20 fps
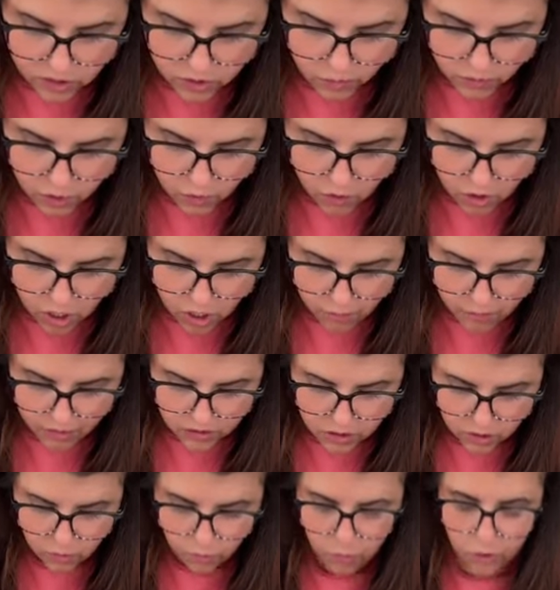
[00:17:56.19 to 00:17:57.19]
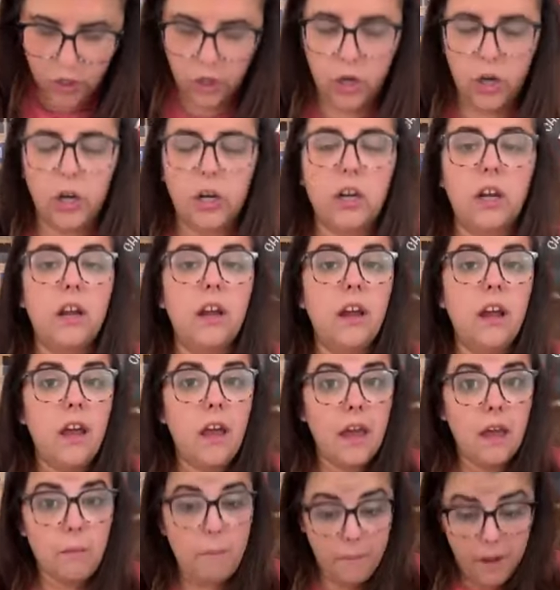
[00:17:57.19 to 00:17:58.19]
So when you comment the word
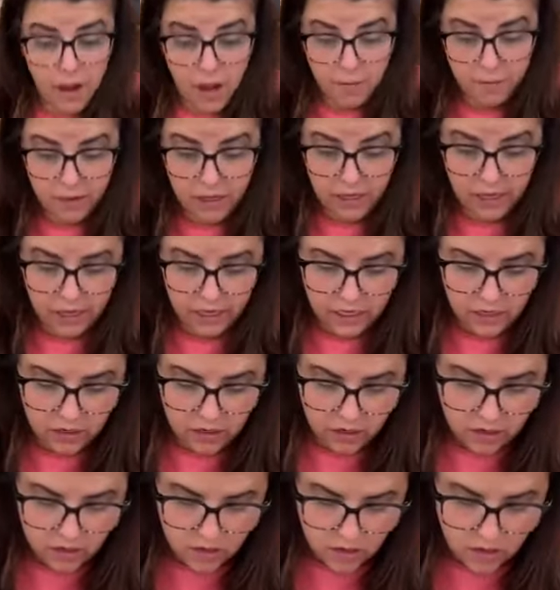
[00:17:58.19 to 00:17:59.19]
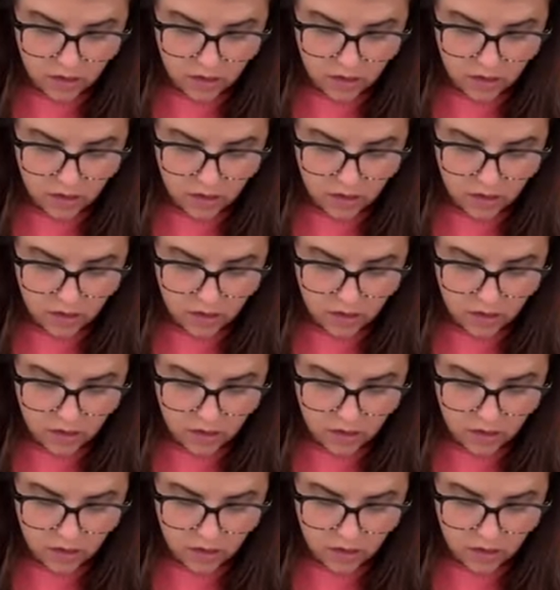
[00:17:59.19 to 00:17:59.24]
pumpkin,